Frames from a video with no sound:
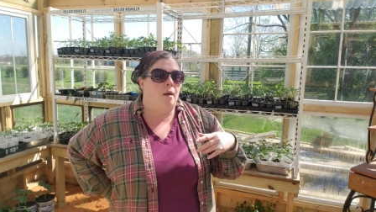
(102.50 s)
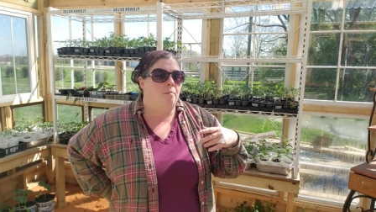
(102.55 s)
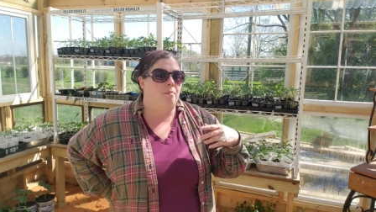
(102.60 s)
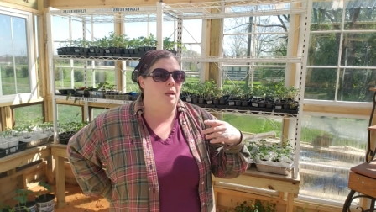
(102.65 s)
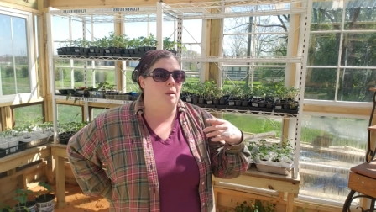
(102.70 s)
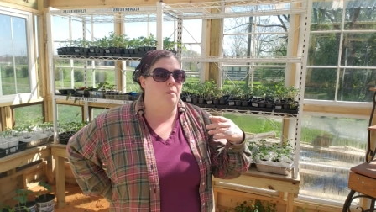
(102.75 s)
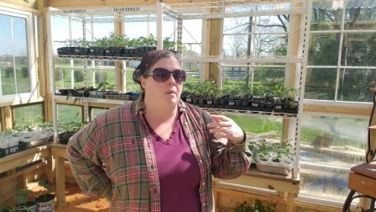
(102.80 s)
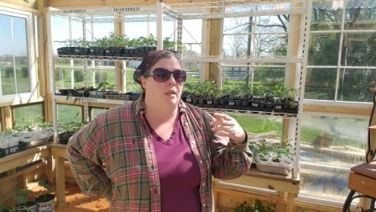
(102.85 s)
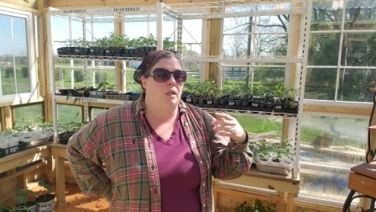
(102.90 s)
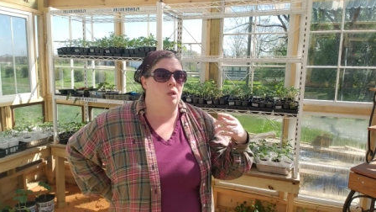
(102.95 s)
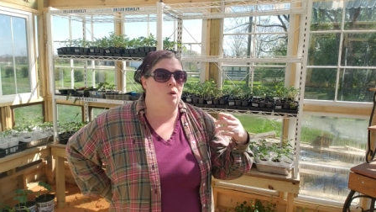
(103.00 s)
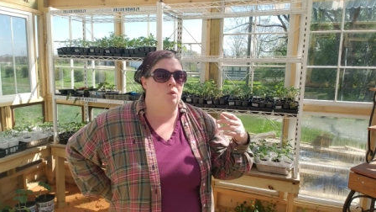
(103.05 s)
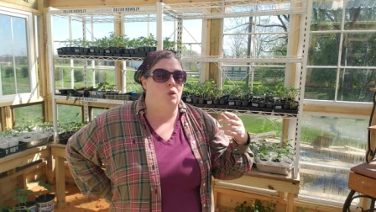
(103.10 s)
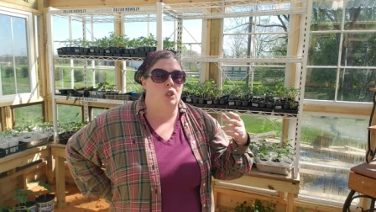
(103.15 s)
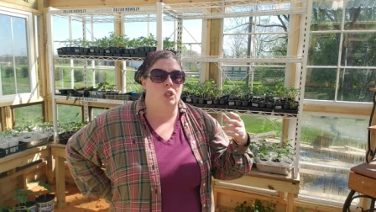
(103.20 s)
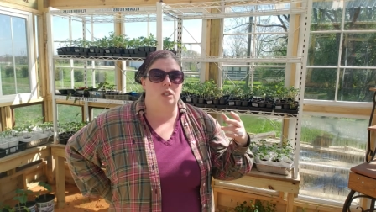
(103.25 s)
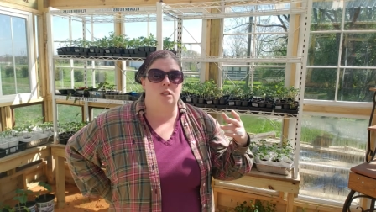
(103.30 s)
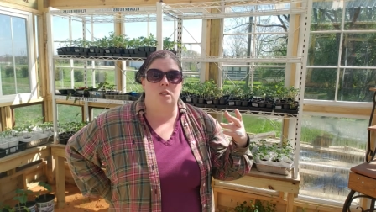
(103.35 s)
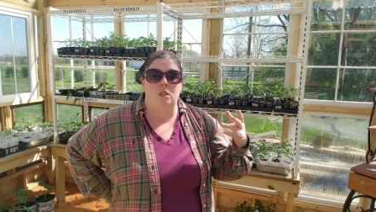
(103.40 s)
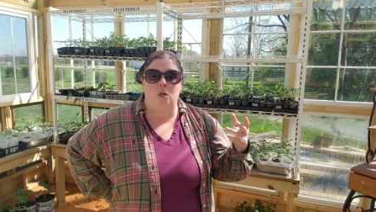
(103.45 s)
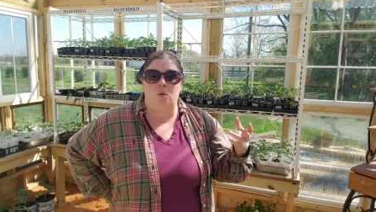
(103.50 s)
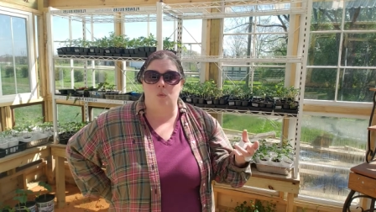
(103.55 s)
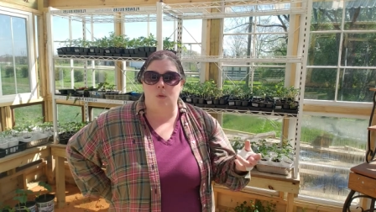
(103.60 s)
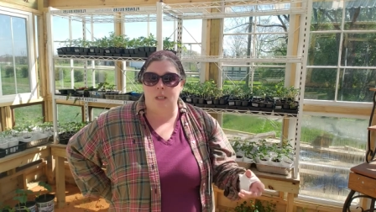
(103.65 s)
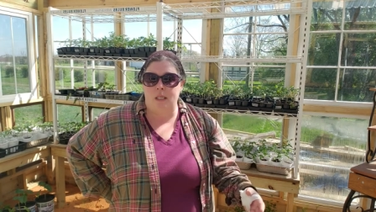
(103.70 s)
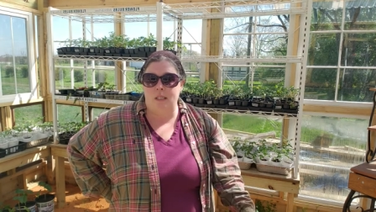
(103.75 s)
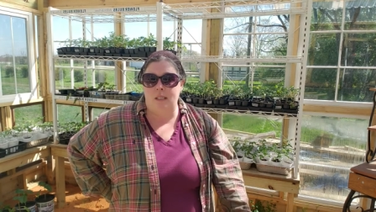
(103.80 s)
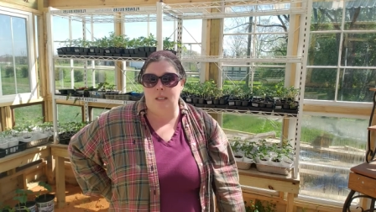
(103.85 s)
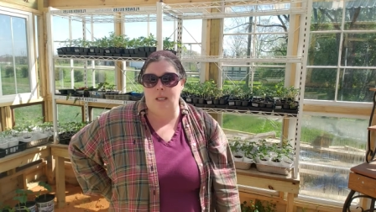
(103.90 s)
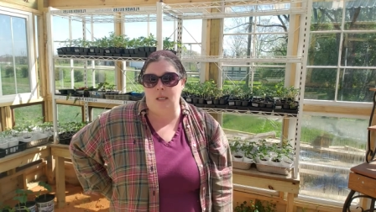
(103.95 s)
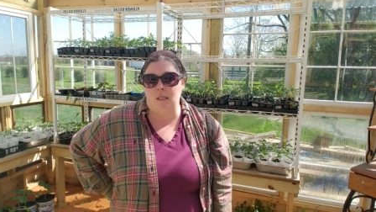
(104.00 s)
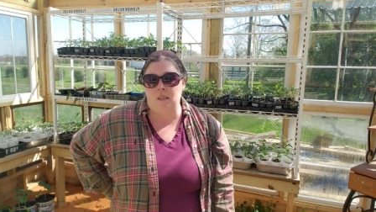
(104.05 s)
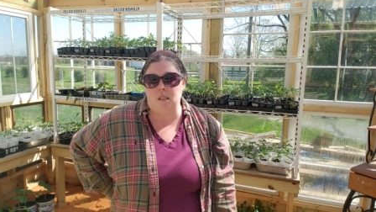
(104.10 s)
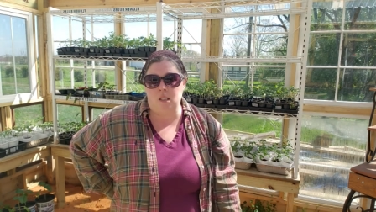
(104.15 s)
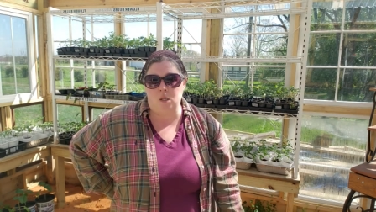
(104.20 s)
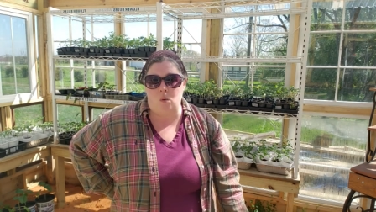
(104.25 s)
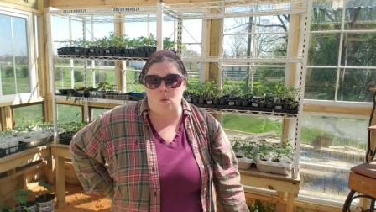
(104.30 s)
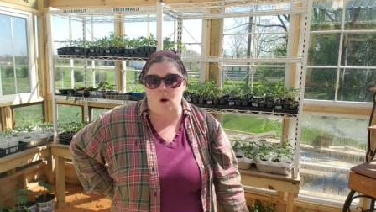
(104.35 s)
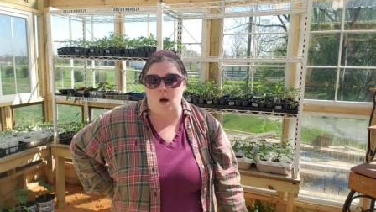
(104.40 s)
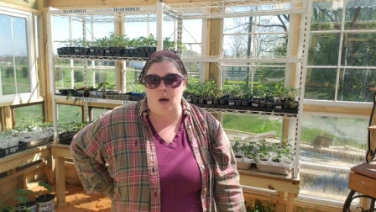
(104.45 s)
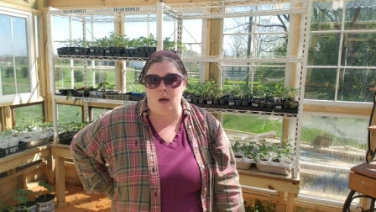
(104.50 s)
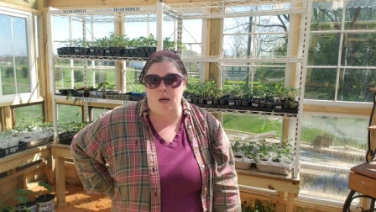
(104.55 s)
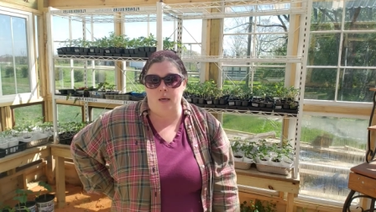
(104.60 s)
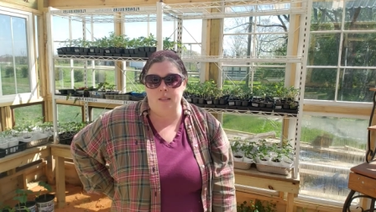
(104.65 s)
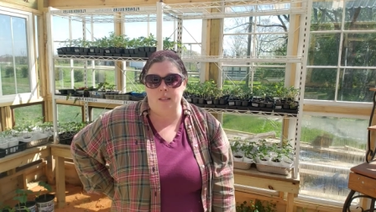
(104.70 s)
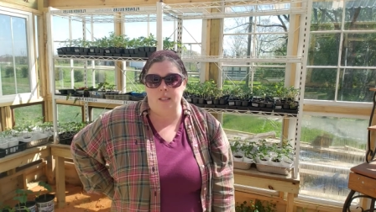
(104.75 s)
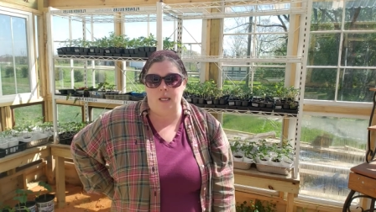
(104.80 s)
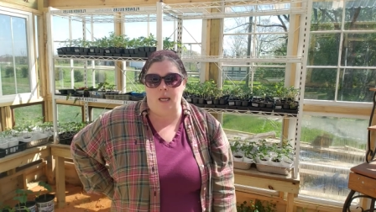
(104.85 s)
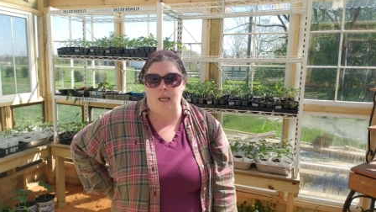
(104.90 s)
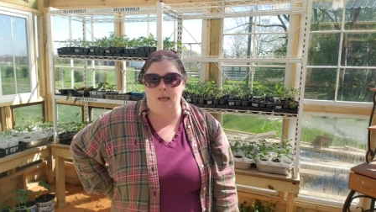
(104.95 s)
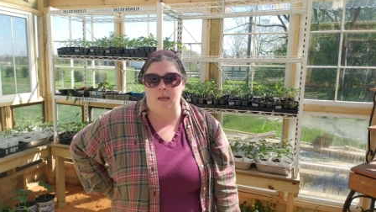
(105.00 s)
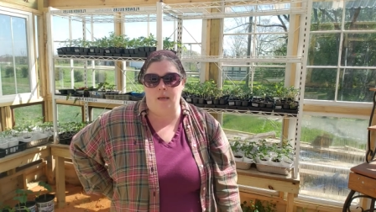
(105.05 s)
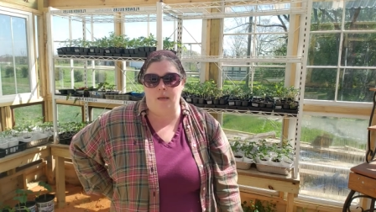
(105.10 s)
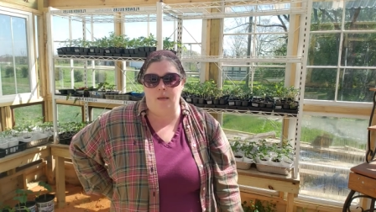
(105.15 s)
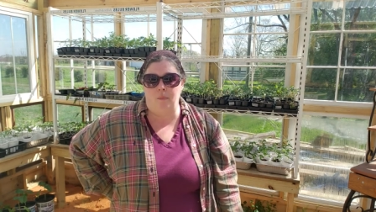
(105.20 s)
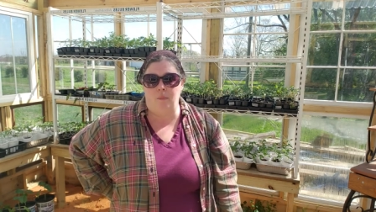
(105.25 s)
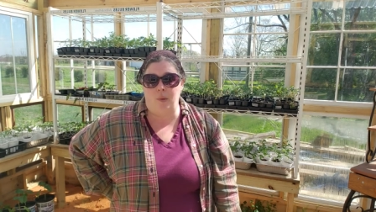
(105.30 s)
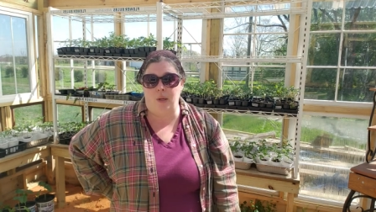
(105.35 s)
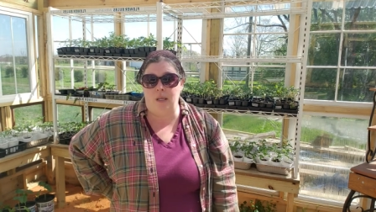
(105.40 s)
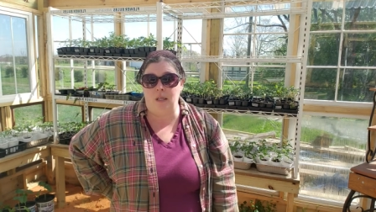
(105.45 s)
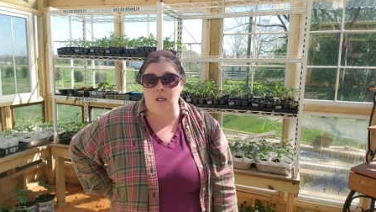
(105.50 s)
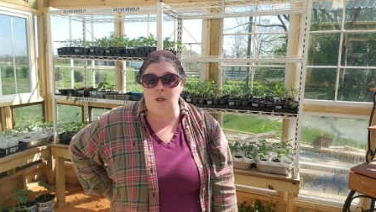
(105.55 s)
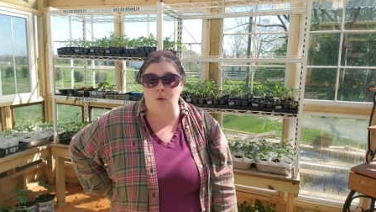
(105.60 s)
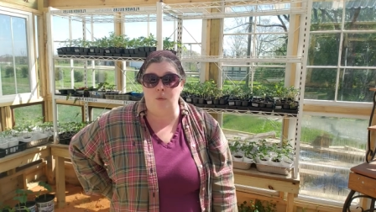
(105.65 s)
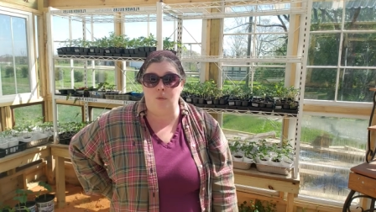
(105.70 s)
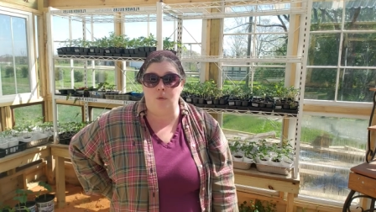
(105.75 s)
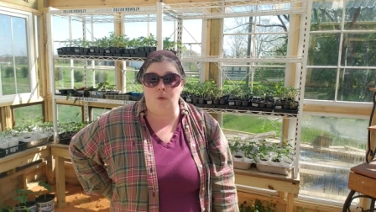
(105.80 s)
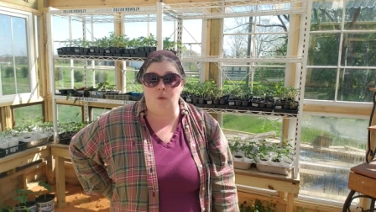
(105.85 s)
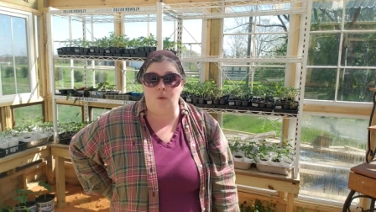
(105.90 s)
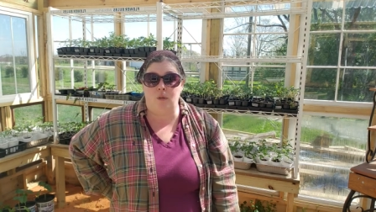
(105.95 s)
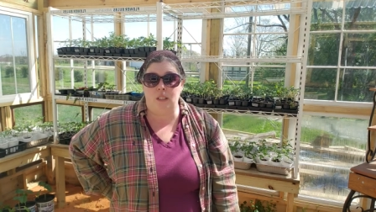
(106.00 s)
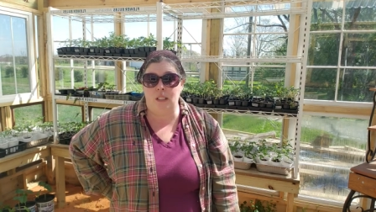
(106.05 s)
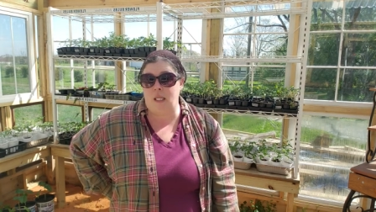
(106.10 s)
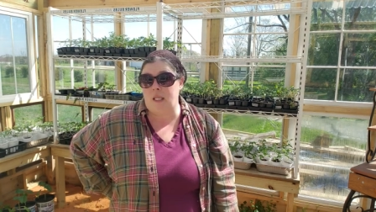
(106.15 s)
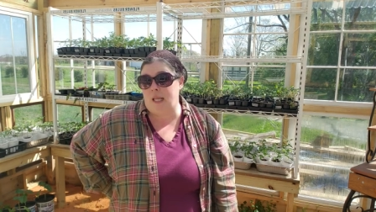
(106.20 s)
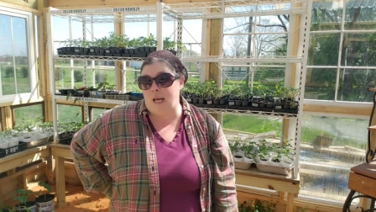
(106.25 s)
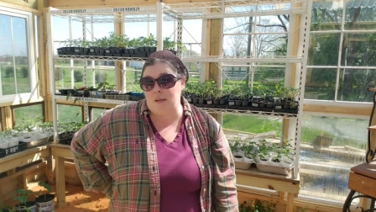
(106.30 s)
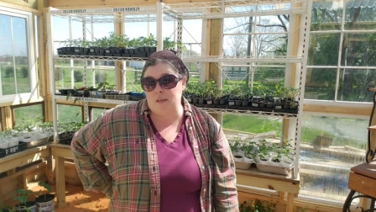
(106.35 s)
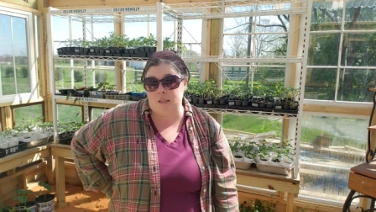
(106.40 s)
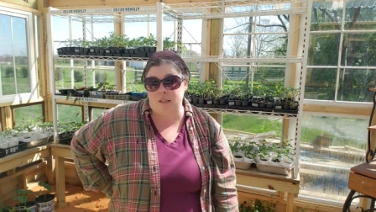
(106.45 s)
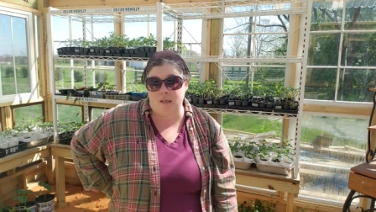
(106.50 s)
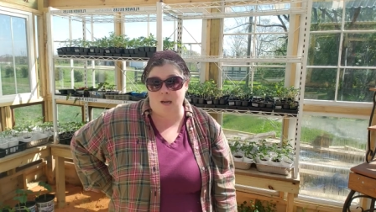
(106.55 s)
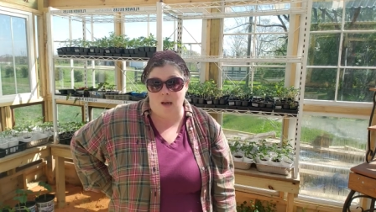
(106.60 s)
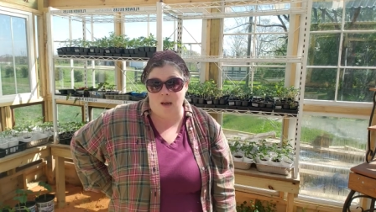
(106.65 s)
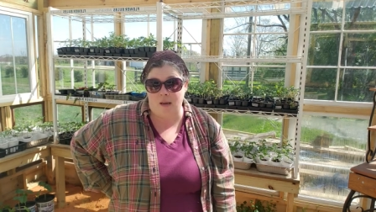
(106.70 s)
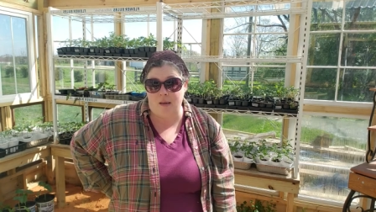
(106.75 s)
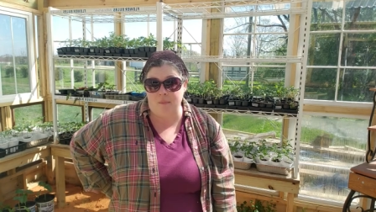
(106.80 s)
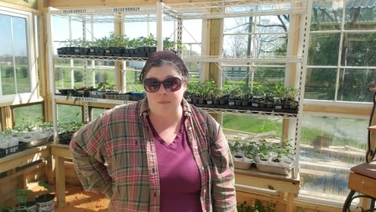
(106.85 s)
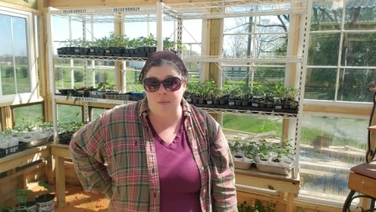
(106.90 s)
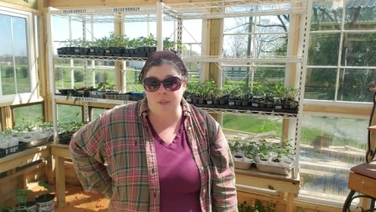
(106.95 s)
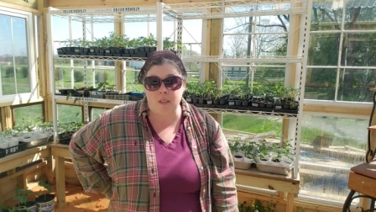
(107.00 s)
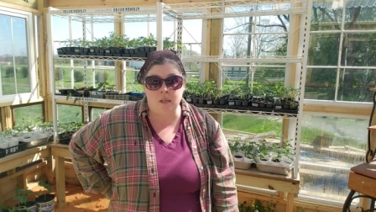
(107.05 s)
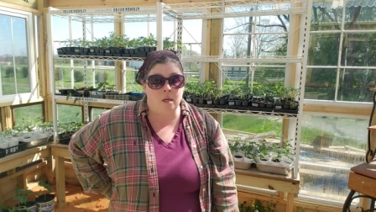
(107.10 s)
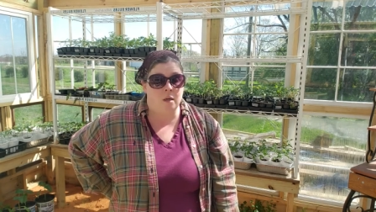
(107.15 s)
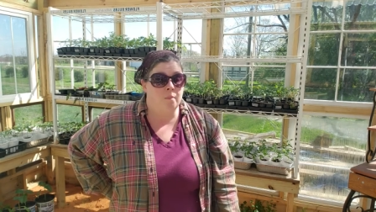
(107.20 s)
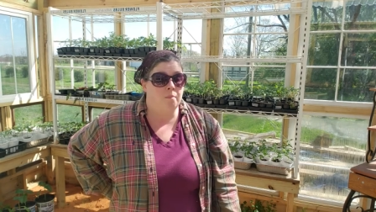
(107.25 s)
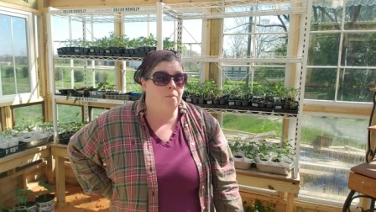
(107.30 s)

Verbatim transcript: maybe you just don't want to sit and squat and bend over 10,000 times,